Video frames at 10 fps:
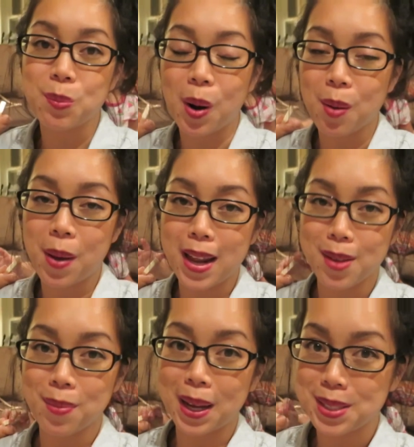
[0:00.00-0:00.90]
Tomorrow I'm
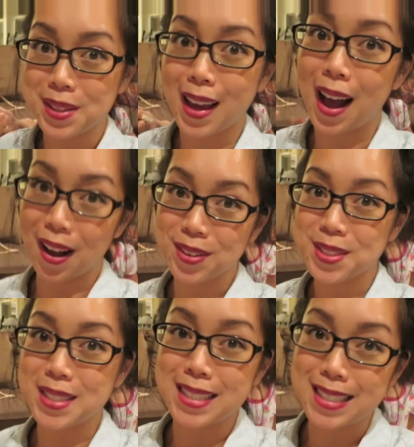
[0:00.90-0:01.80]
heading back to the house
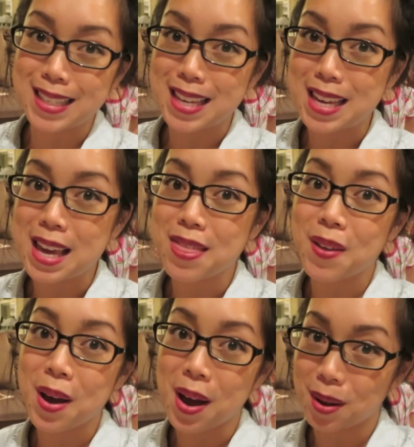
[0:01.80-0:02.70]
to see
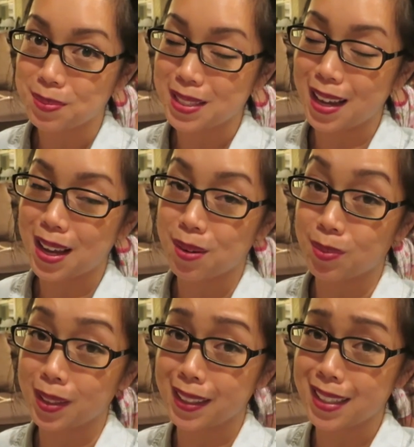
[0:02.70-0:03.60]
the update and I'm
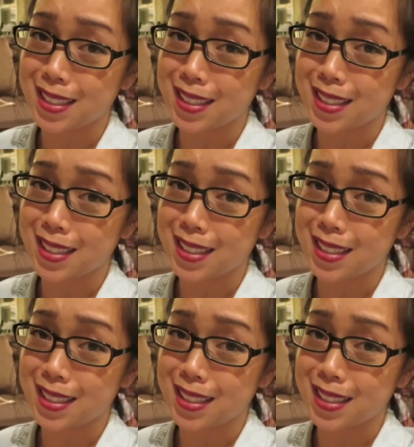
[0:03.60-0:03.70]
really